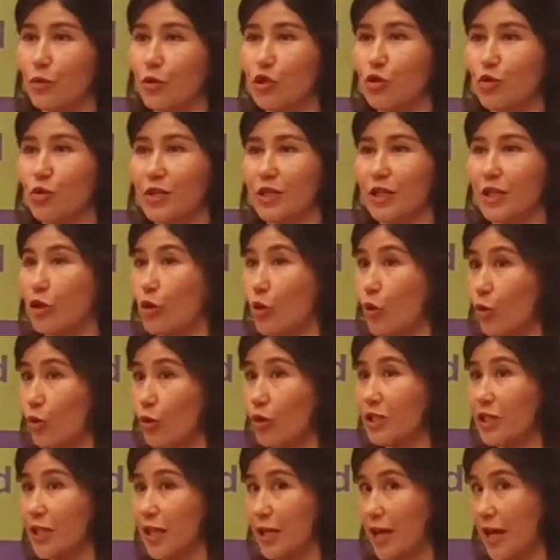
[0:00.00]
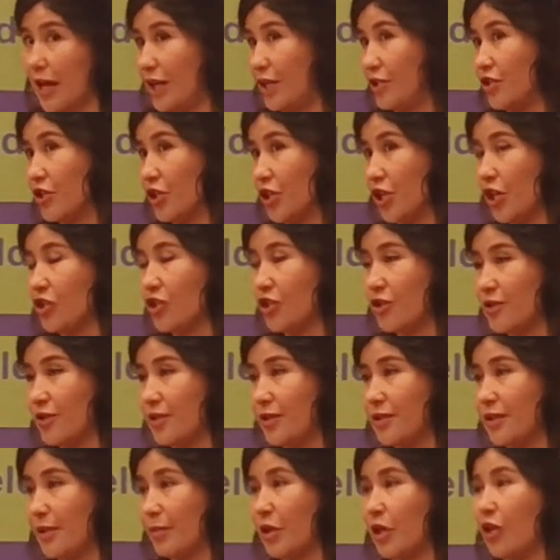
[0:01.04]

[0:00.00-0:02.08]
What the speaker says: which was an old education system.